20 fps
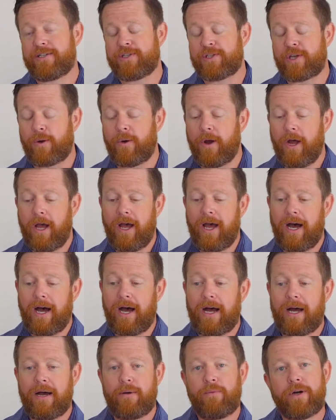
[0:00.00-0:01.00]
So
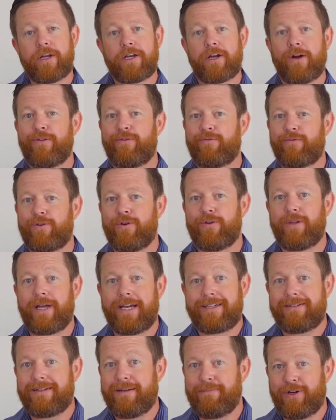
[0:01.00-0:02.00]
I want to go through,
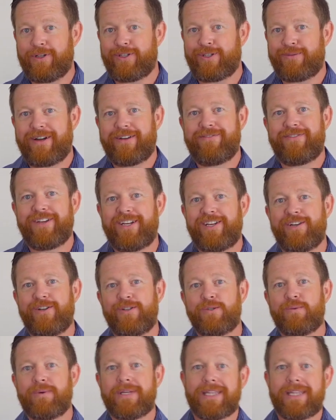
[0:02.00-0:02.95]
like in most of my videos,